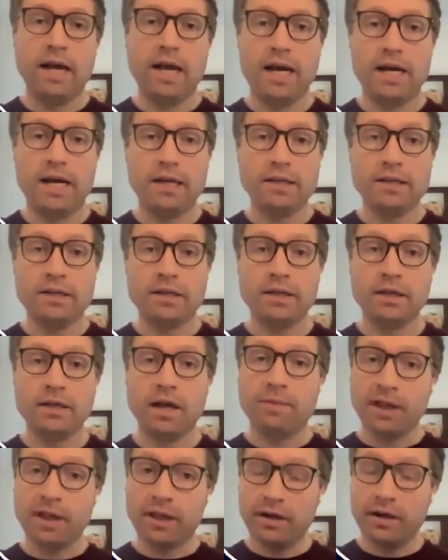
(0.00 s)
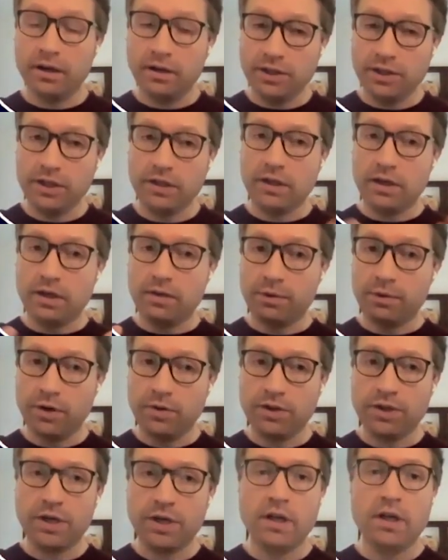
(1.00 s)
as a methodology, an
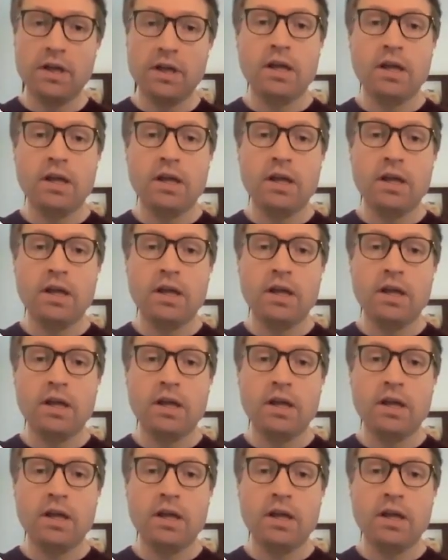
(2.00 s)
approach